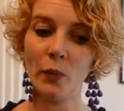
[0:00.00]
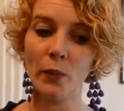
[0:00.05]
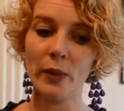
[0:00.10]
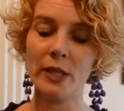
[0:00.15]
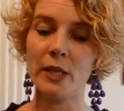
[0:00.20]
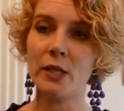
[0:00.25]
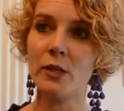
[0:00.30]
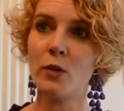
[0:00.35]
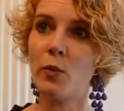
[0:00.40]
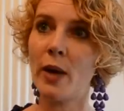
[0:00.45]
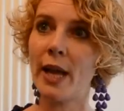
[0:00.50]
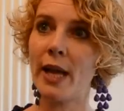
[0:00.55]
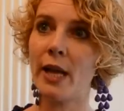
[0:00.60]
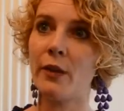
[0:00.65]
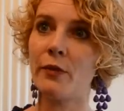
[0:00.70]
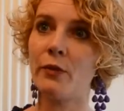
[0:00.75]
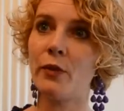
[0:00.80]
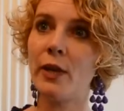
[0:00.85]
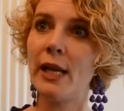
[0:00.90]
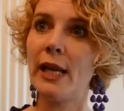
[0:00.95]
which is a
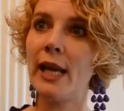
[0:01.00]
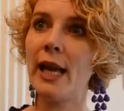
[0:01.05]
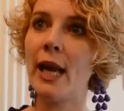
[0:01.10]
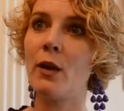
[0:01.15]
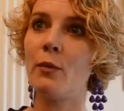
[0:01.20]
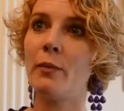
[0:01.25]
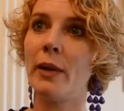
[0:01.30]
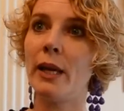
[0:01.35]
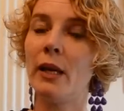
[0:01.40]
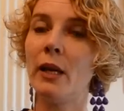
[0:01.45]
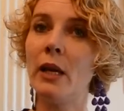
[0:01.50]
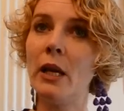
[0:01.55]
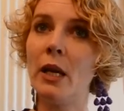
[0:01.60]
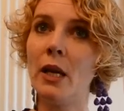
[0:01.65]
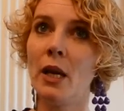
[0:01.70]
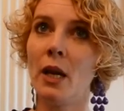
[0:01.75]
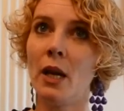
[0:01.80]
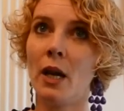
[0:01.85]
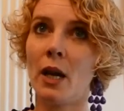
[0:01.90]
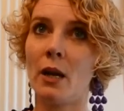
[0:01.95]
way of really helping
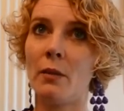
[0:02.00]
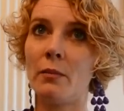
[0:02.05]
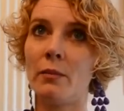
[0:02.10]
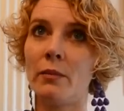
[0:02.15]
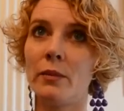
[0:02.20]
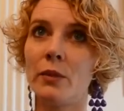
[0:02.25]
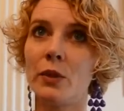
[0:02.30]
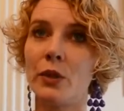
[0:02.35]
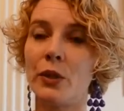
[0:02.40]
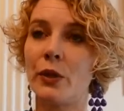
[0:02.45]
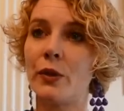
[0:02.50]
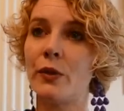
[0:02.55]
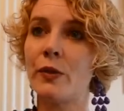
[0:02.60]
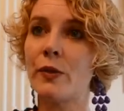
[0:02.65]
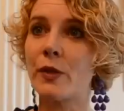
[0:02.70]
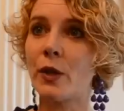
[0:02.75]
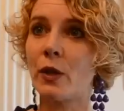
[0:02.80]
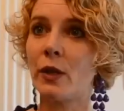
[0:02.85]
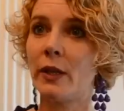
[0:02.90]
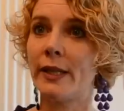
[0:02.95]
to
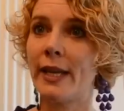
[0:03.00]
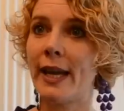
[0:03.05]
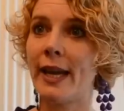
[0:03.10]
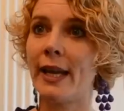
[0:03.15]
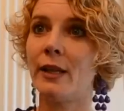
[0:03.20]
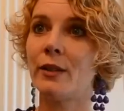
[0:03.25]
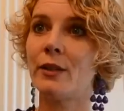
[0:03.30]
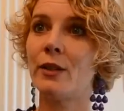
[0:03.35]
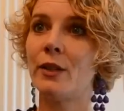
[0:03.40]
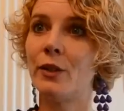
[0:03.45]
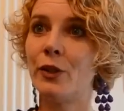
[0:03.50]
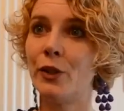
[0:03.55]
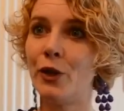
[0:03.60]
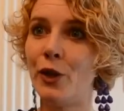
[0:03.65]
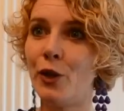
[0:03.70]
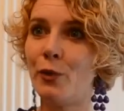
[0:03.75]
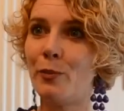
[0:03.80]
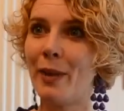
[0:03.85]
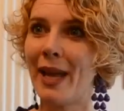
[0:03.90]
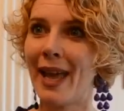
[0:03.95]
consolidate
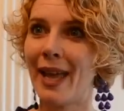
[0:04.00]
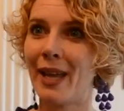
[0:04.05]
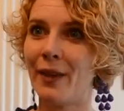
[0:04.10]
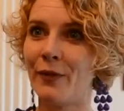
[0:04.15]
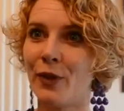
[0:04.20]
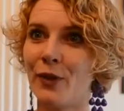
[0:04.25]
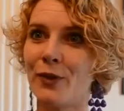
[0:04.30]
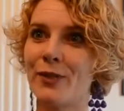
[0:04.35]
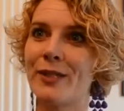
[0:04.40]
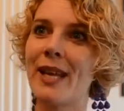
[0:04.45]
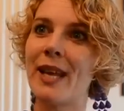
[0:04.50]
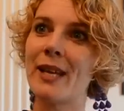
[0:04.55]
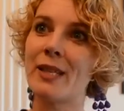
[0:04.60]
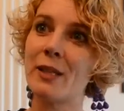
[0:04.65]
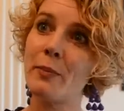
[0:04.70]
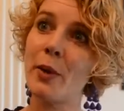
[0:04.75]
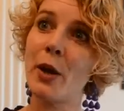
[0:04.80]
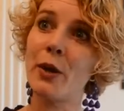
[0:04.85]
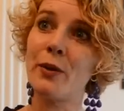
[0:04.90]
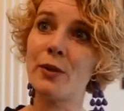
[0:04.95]
new behaviours
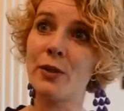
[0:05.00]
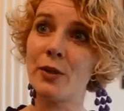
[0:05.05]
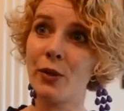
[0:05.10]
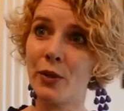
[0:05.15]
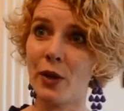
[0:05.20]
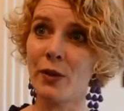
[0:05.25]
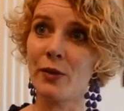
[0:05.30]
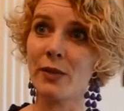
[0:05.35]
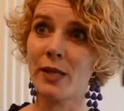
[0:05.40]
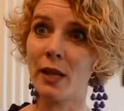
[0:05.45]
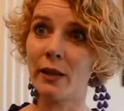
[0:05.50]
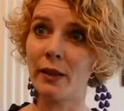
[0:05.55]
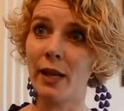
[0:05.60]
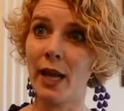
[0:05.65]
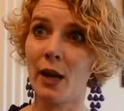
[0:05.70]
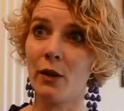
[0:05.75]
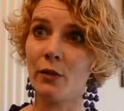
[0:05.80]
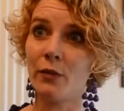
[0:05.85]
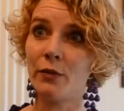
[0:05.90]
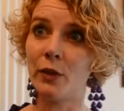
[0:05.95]
as opposed to those
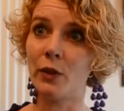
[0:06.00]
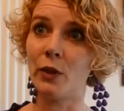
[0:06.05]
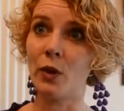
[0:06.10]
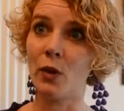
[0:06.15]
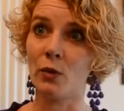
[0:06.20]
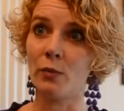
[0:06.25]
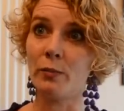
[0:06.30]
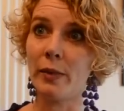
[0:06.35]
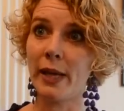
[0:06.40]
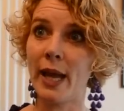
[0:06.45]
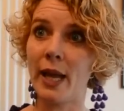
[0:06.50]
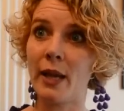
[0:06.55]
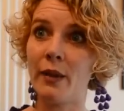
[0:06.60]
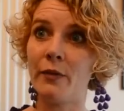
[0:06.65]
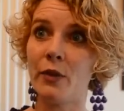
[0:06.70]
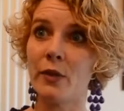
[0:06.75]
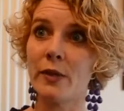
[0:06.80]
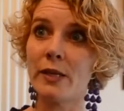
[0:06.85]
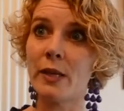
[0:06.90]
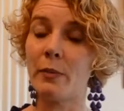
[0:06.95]
unhelpful old
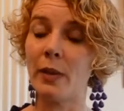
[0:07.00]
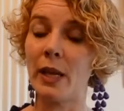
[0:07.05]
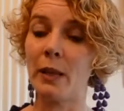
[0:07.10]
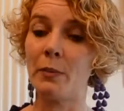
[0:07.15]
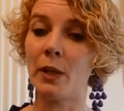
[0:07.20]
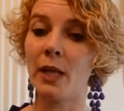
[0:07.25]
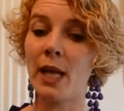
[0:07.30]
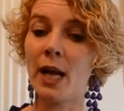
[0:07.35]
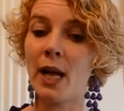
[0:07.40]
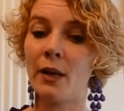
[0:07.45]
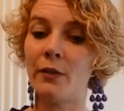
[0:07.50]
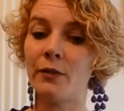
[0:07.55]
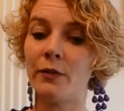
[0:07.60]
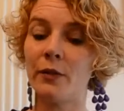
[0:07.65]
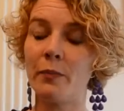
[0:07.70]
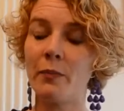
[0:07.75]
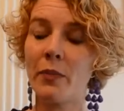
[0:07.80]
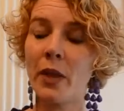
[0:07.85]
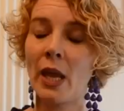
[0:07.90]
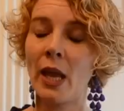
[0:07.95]
behaviours that people have.
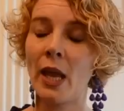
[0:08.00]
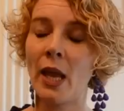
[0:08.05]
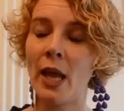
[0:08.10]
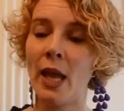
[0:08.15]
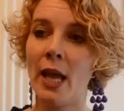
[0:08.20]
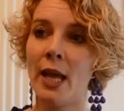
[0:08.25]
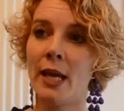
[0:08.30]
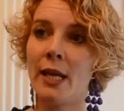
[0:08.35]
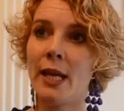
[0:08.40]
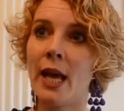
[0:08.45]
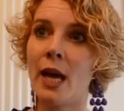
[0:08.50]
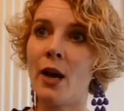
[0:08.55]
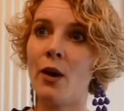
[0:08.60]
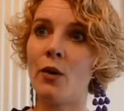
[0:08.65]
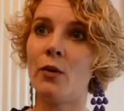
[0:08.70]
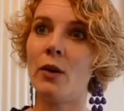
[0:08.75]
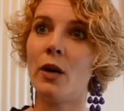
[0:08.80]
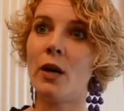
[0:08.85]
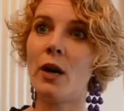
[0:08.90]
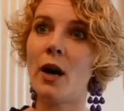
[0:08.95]

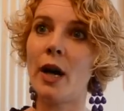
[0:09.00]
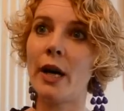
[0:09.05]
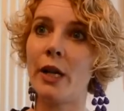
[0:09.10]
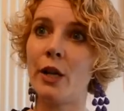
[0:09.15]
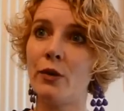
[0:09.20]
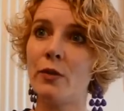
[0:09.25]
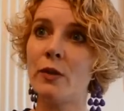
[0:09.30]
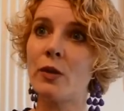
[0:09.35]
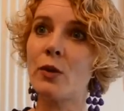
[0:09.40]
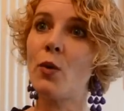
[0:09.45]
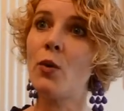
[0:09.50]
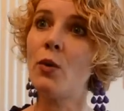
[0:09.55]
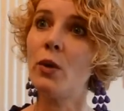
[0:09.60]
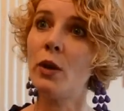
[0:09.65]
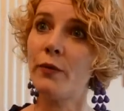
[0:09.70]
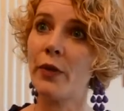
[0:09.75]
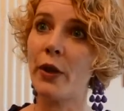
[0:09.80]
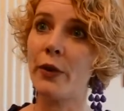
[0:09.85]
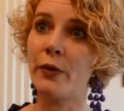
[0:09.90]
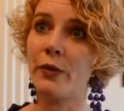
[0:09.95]
Now, I use
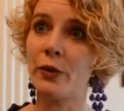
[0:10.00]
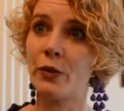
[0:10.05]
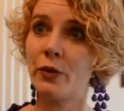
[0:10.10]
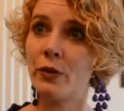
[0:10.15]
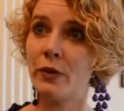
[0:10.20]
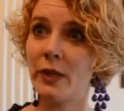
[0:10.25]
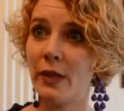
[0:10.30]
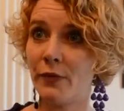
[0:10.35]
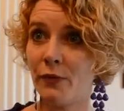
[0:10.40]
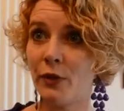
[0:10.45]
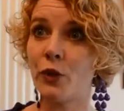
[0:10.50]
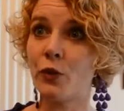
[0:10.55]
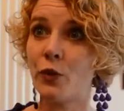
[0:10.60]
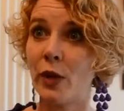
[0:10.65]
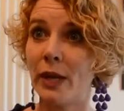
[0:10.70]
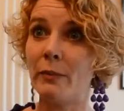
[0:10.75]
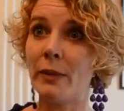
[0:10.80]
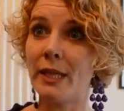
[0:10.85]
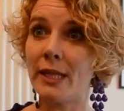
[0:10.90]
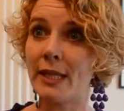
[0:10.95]
all of those different
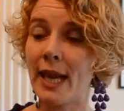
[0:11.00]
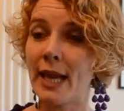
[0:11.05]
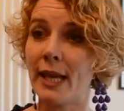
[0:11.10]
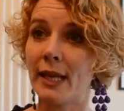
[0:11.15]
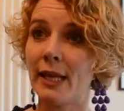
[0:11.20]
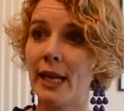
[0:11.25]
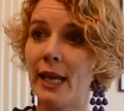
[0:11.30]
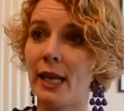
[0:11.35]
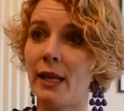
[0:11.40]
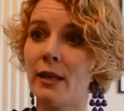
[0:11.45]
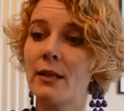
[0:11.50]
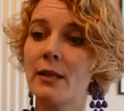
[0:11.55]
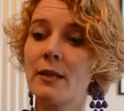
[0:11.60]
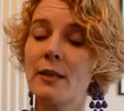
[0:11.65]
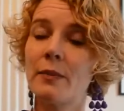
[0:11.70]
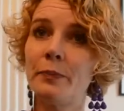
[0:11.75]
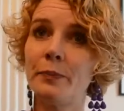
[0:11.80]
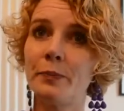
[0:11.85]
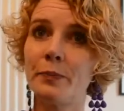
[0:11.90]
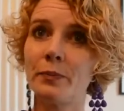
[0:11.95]
treatment
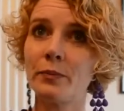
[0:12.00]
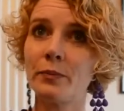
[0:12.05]
techniques,